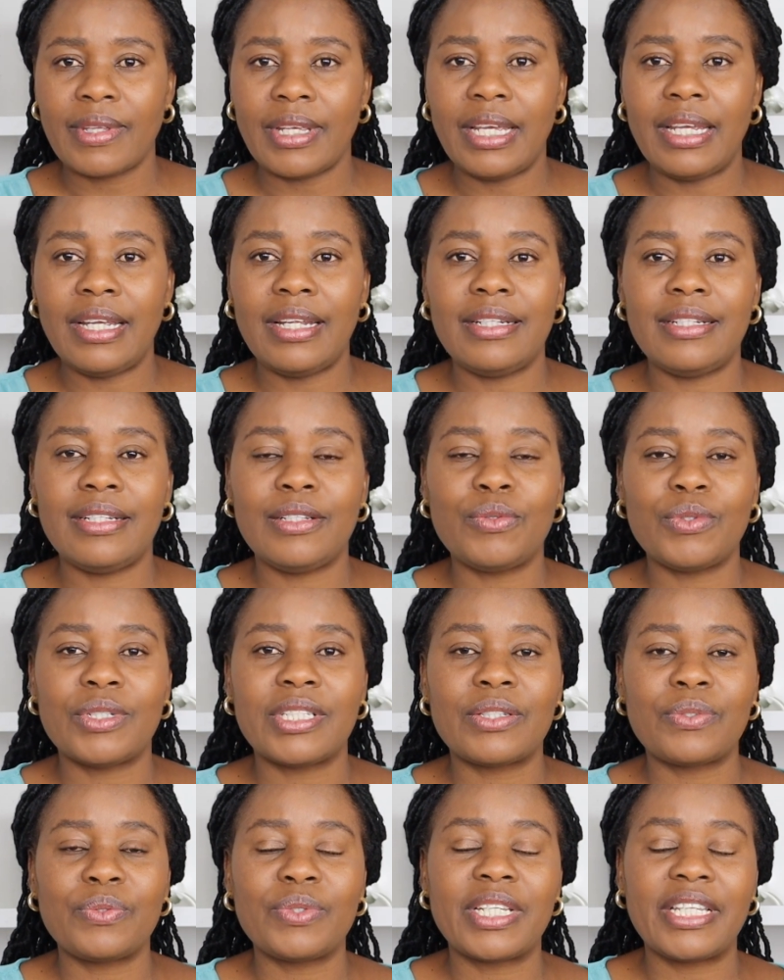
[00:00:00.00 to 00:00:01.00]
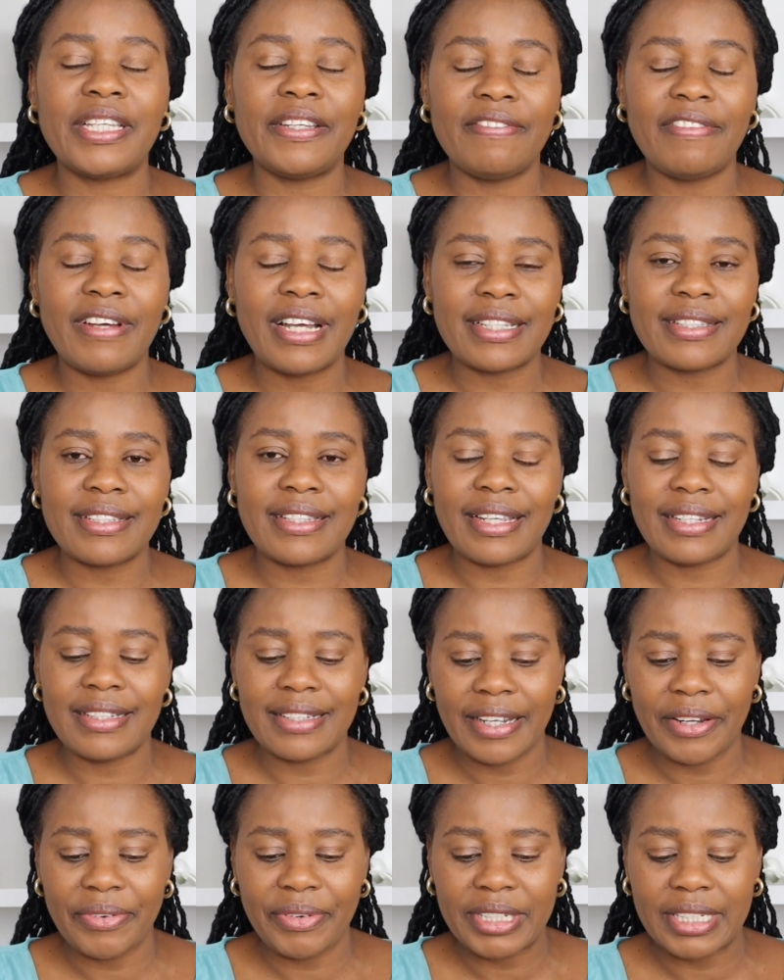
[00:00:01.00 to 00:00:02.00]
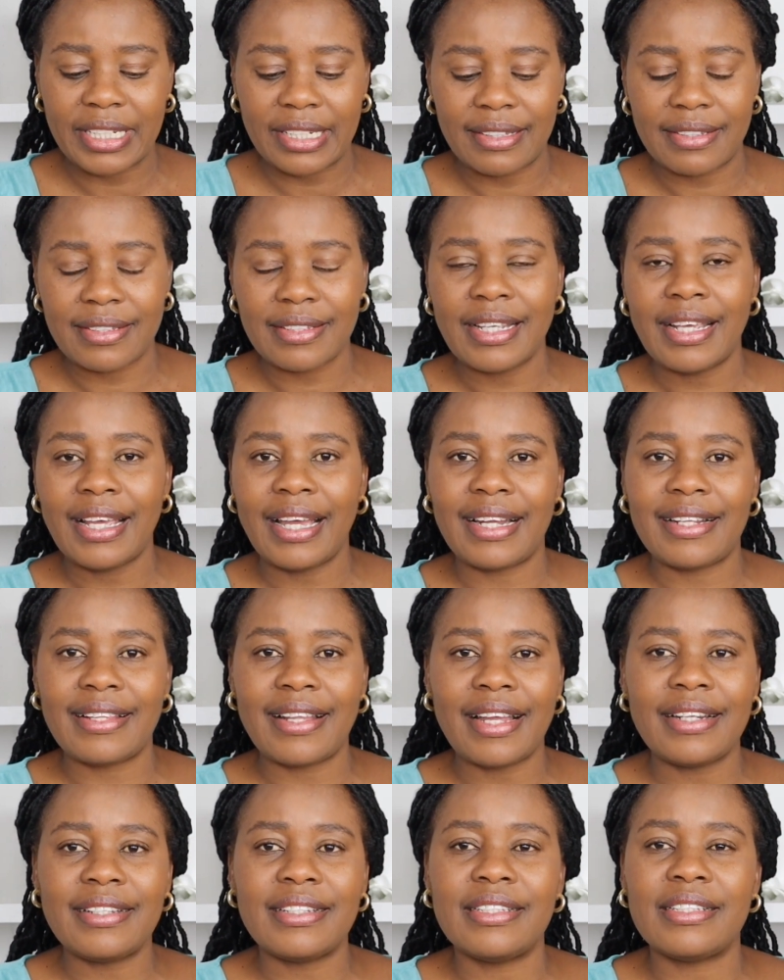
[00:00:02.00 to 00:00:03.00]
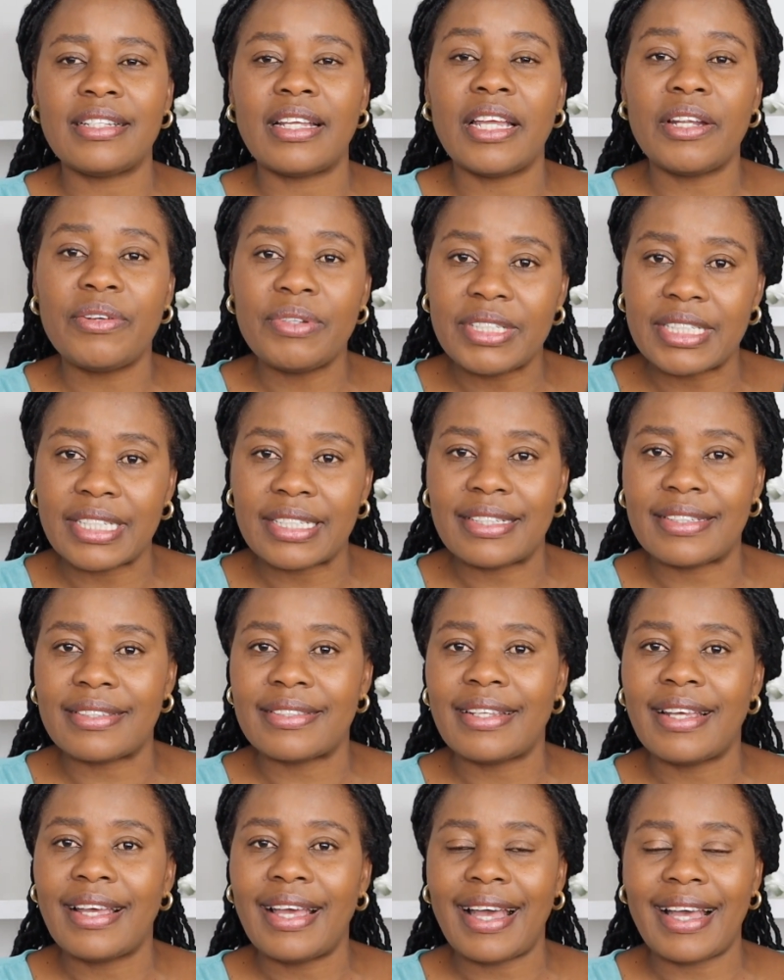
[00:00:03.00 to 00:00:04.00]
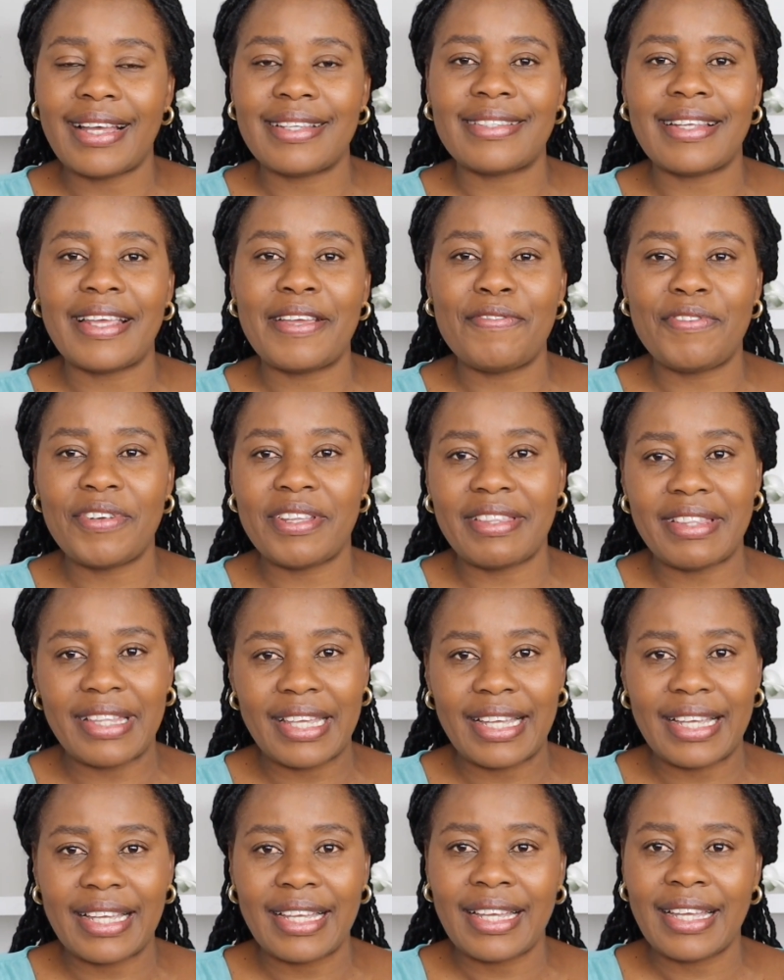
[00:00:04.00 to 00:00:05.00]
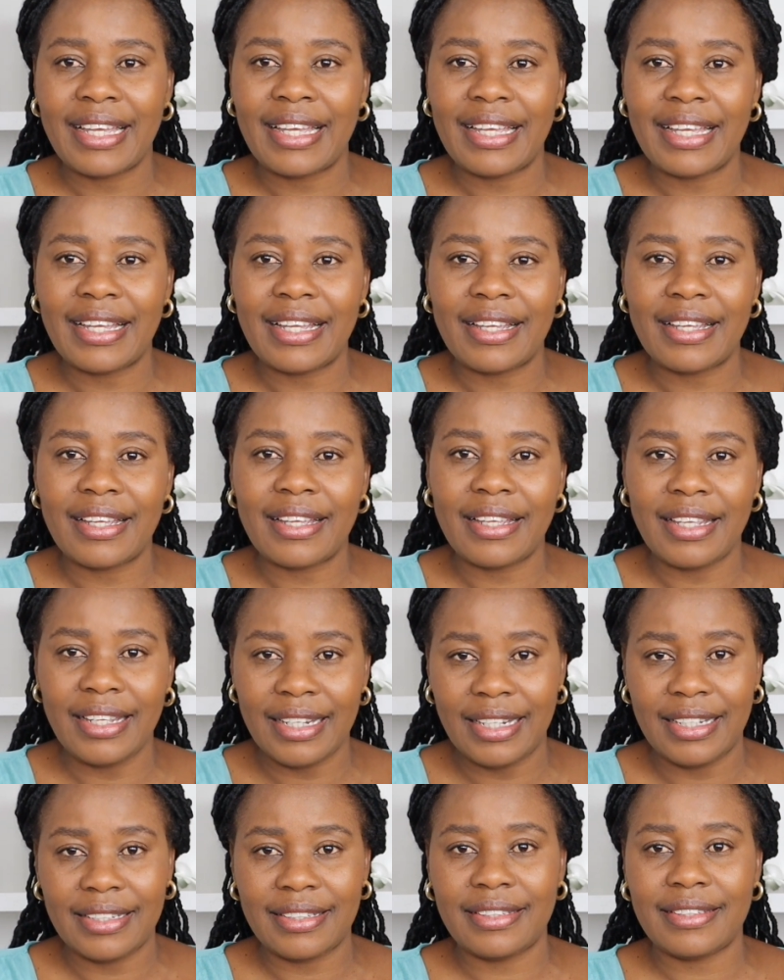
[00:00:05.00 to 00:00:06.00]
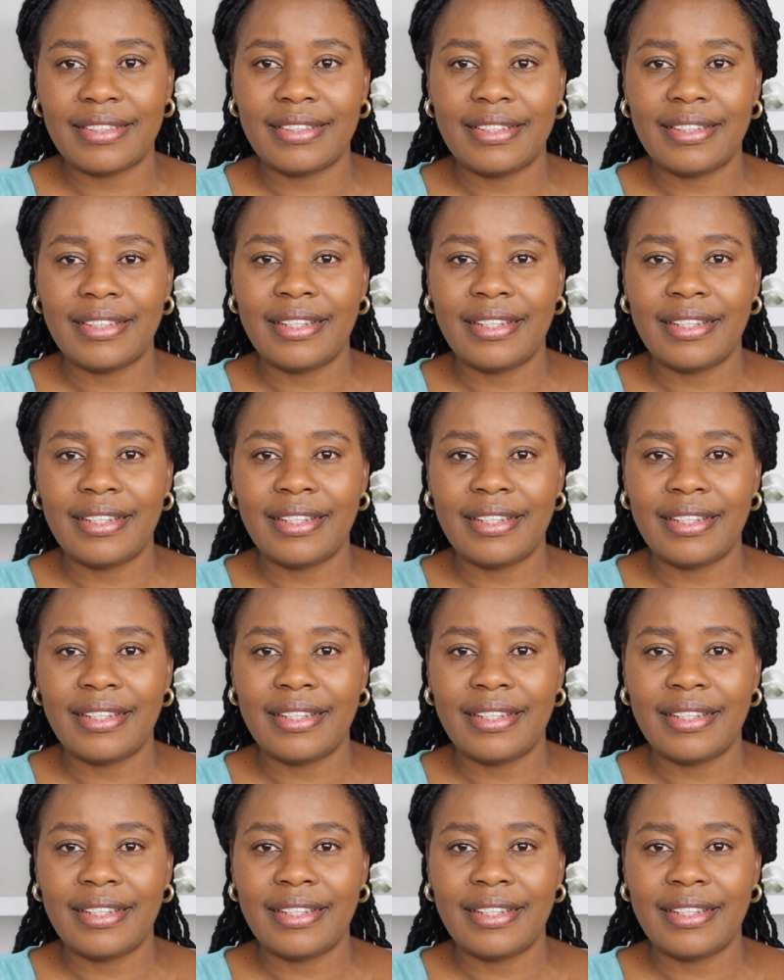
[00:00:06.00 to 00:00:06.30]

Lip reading: And it was to give us the inheritance. And that inheritance has everything in it.